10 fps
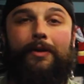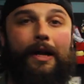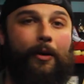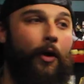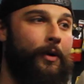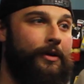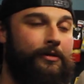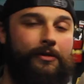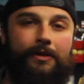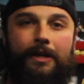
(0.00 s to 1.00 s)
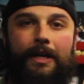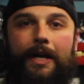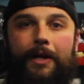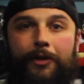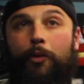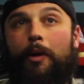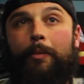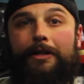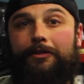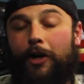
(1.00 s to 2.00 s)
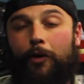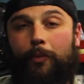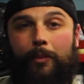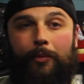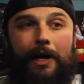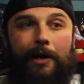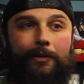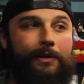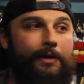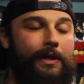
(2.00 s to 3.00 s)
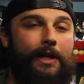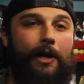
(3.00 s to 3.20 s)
and I always do my best to help people out and,